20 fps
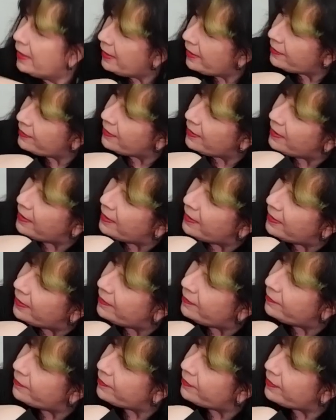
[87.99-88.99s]
It's
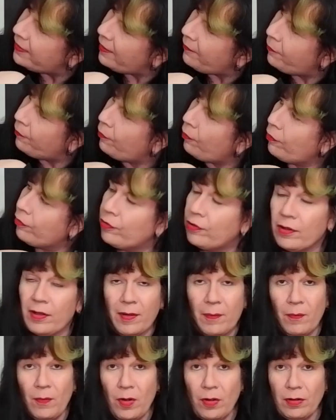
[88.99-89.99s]
a Sephiroth
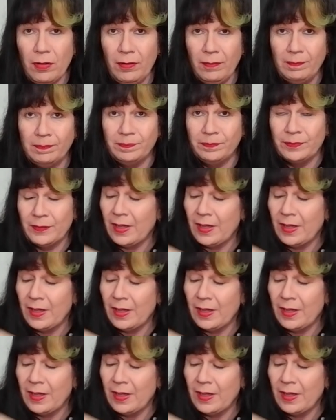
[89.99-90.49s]
model,